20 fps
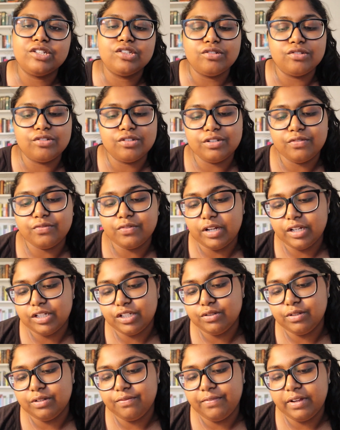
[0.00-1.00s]
Children of
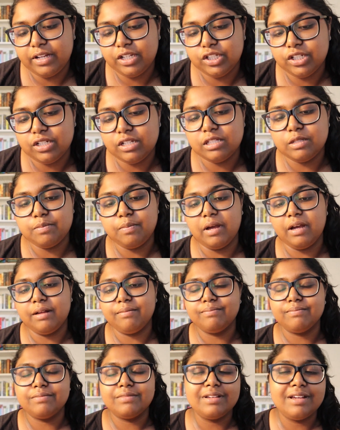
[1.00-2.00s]
Virtue and Vengeance,
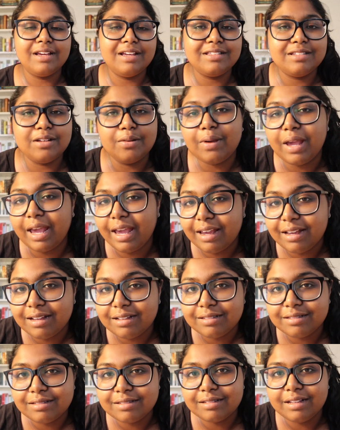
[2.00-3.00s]
but it's
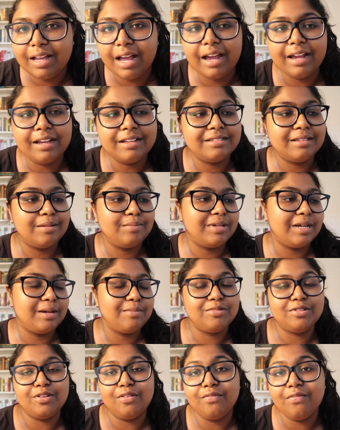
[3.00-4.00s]
okay. I
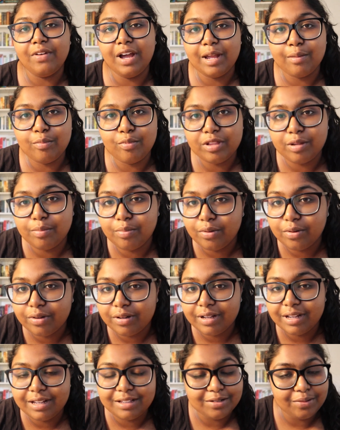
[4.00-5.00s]
sometimes don't vibe with a
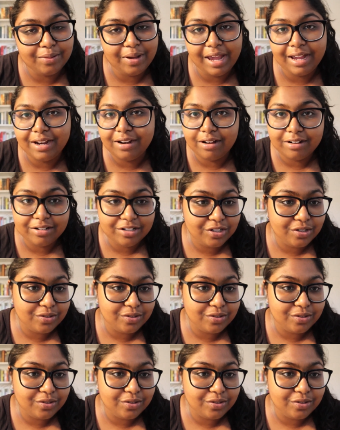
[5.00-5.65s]
book. It's okay not